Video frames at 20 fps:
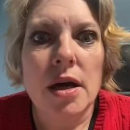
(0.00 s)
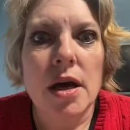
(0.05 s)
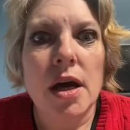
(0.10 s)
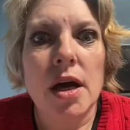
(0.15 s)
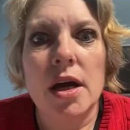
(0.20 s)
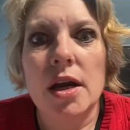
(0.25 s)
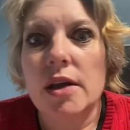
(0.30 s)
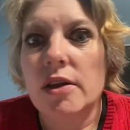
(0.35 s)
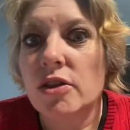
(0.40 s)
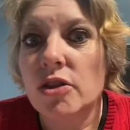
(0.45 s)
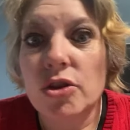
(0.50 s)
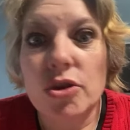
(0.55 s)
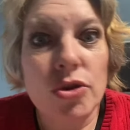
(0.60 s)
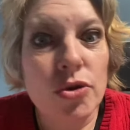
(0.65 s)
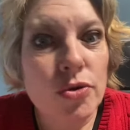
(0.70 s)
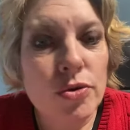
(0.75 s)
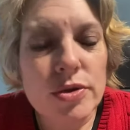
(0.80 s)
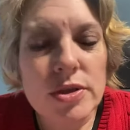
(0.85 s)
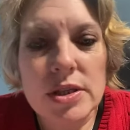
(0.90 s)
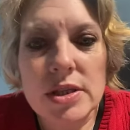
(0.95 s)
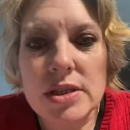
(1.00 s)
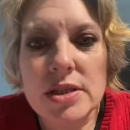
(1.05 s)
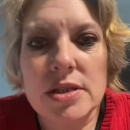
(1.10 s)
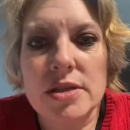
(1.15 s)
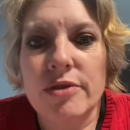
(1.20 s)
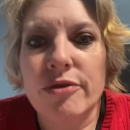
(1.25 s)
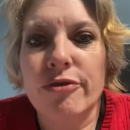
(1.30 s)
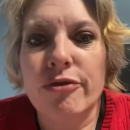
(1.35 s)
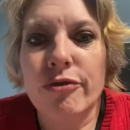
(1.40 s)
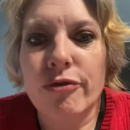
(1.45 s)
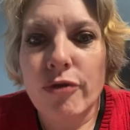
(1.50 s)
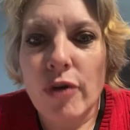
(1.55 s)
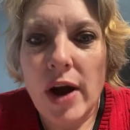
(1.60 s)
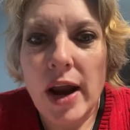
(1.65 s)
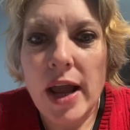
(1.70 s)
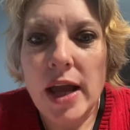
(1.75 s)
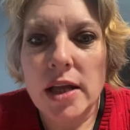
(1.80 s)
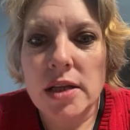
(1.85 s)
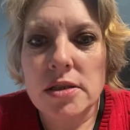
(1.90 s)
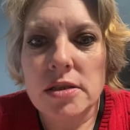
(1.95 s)
an enthusiast of
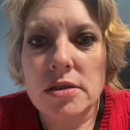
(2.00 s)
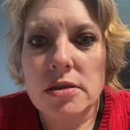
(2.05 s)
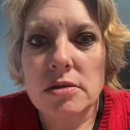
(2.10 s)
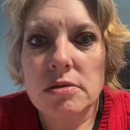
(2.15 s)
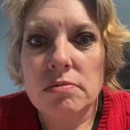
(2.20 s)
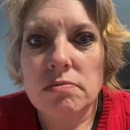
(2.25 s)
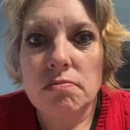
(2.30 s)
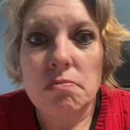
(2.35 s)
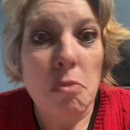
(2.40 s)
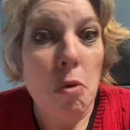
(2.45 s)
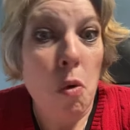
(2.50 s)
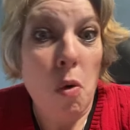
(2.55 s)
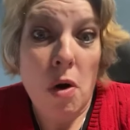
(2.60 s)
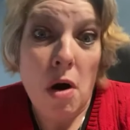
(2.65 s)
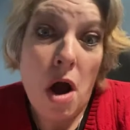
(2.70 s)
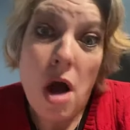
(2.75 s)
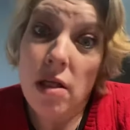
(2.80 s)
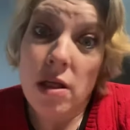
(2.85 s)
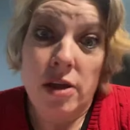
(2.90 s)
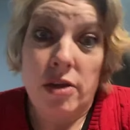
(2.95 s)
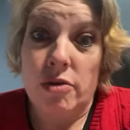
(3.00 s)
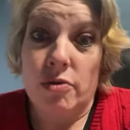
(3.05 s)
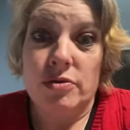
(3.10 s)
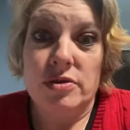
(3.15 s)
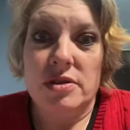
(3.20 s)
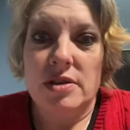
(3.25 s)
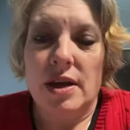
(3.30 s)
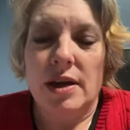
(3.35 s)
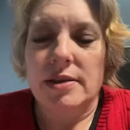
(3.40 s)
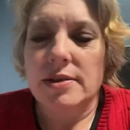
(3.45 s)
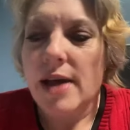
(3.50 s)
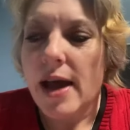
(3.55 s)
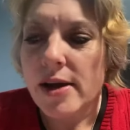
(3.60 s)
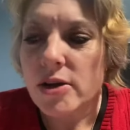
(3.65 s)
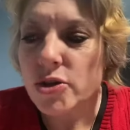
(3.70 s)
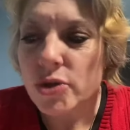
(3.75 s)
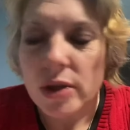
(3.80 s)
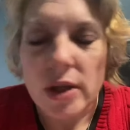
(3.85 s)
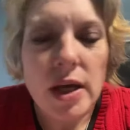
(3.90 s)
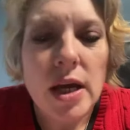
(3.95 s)
France, or all of those things,
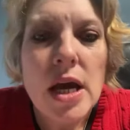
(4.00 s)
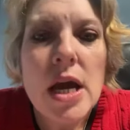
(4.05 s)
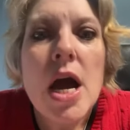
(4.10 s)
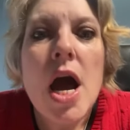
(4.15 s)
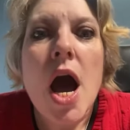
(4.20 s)
actually,